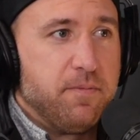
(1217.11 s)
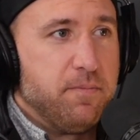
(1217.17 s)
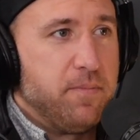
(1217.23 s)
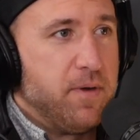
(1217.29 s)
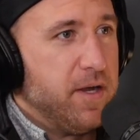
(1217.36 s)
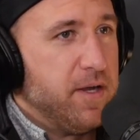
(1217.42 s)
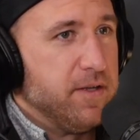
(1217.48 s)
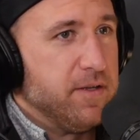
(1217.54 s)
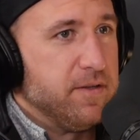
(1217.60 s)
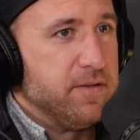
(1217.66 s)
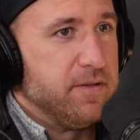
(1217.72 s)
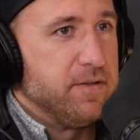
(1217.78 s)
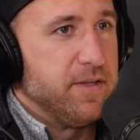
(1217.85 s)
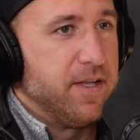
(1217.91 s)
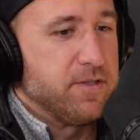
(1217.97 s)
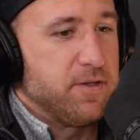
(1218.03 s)
but
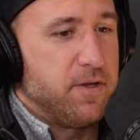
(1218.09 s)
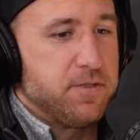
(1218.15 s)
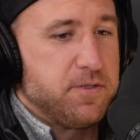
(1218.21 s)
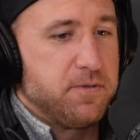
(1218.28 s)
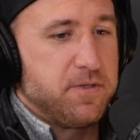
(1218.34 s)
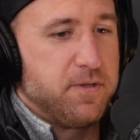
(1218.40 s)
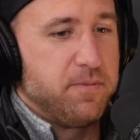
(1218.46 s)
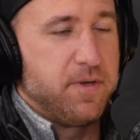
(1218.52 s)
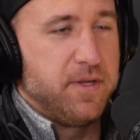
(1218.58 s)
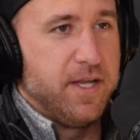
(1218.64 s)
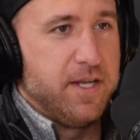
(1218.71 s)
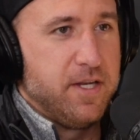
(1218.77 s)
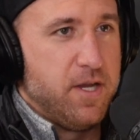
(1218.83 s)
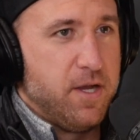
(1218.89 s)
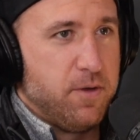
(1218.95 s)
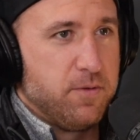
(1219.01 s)
that's also somebody that
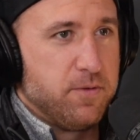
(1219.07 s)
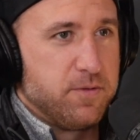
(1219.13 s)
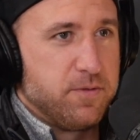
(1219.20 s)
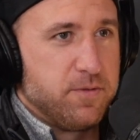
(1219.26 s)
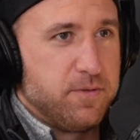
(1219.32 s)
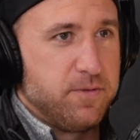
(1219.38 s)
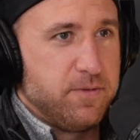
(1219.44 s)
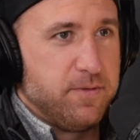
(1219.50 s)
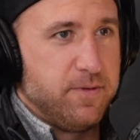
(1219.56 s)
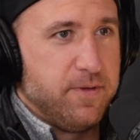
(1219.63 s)
knows